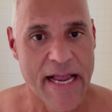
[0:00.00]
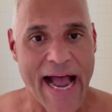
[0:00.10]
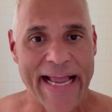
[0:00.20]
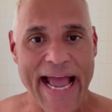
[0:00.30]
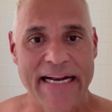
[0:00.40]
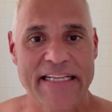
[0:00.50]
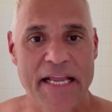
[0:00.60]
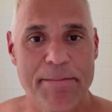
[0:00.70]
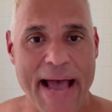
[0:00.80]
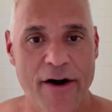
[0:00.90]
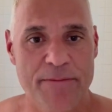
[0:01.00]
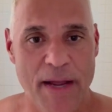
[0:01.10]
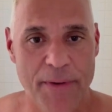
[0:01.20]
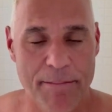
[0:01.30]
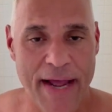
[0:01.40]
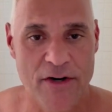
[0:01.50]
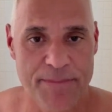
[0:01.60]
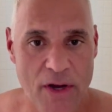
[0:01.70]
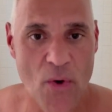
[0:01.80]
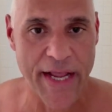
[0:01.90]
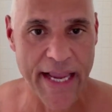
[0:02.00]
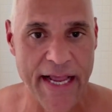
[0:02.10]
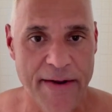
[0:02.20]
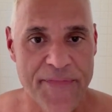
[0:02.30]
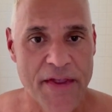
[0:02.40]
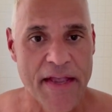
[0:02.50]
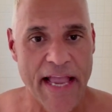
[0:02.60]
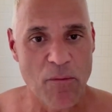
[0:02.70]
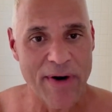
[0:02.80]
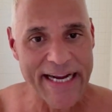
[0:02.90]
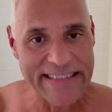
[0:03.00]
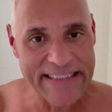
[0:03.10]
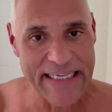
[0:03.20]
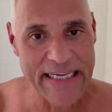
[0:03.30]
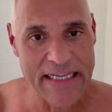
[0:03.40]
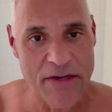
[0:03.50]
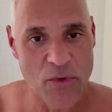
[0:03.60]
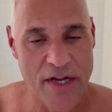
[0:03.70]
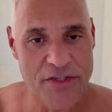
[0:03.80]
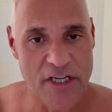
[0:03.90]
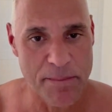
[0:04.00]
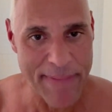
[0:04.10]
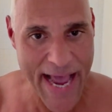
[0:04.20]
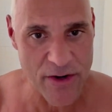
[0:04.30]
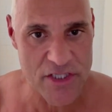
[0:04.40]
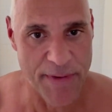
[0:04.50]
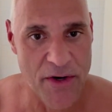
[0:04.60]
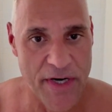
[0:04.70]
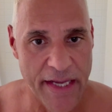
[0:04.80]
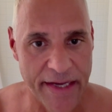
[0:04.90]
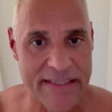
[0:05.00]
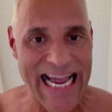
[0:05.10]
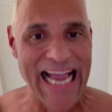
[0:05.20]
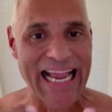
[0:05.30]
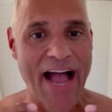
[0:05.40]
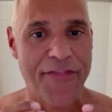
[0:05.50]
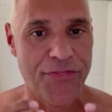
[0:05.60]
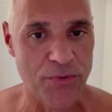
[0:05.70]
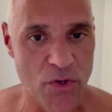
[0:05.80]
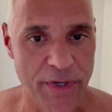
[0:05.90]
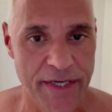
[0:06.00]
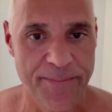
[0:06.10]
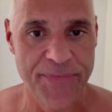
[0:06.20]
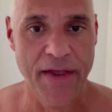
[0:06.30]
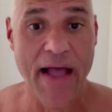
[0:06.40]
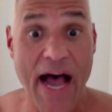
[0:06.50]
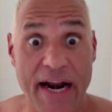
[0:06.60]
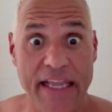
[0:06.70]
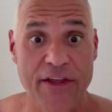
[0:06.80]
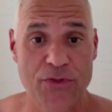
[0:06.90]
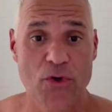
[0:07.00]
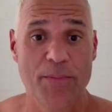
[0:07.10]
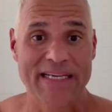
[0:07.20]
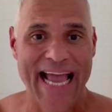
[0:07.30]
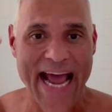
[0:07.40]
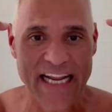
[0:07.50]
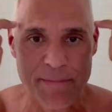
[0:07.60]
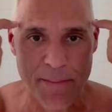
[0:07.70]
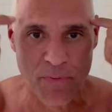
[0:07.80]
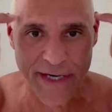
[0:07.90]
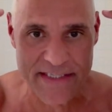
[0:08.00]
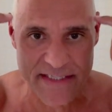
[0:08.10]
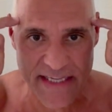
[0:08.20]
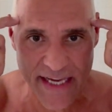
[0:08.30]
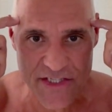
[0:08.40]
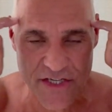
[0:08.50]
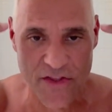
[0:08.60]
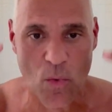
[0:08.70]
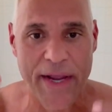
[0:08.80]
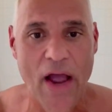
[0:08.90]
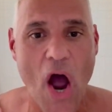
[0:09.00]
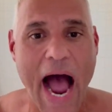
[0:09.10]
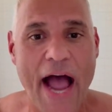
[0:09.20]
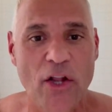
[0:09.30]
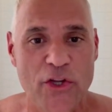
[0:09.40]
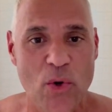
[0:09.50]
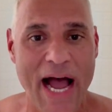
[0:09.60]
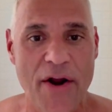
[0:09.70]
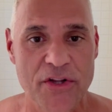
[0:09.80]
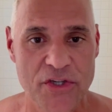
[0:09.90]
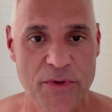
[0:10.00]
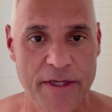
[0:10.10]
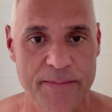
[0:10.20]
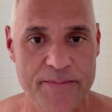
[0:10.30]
I had to take matters in my own hand. And what I did, when I took matters in my own hands, I got through it. How did I get through it? Because I had to get my brain's attention the way I only knew how to do it.